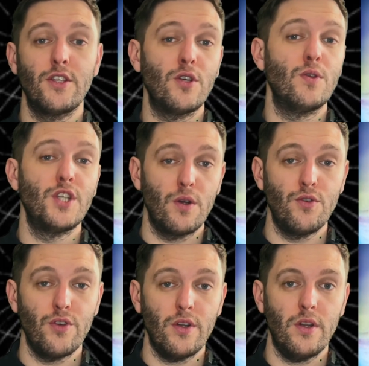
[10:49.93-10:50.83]
2
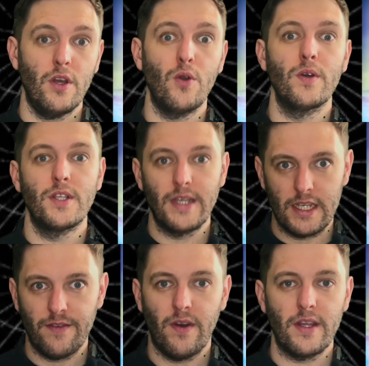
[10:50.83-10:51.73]
children, who had
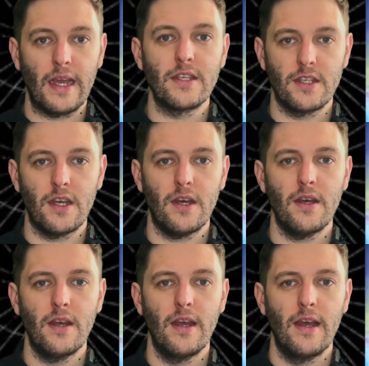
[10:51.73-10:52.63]
testified against her,
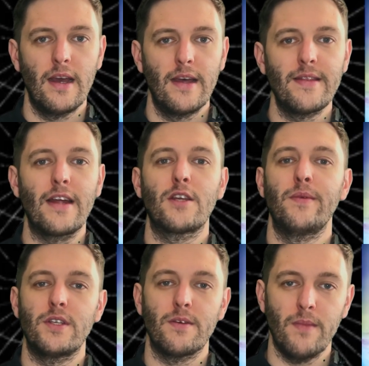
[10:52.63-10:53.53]
that had
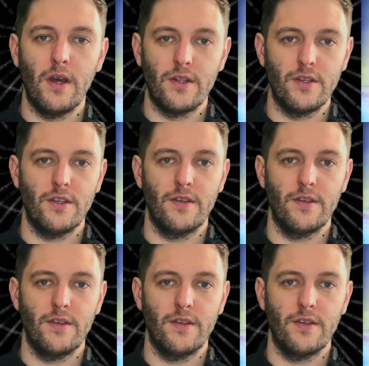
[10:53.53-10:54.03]
committed the murders.